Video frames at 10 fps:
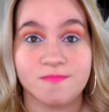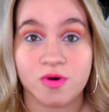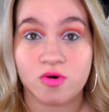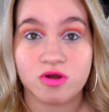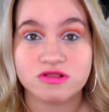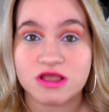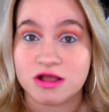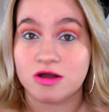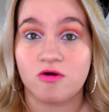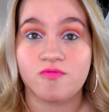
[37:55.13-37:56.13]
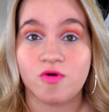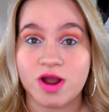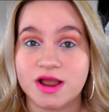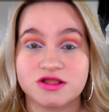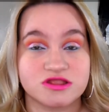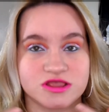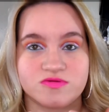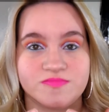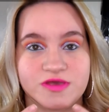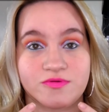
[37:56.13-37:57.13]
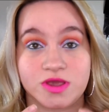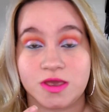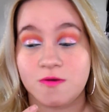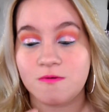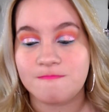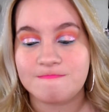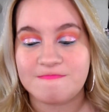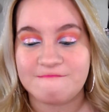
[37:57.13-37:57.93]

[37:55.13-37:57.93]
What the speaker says: bold and go for it, this would be for you.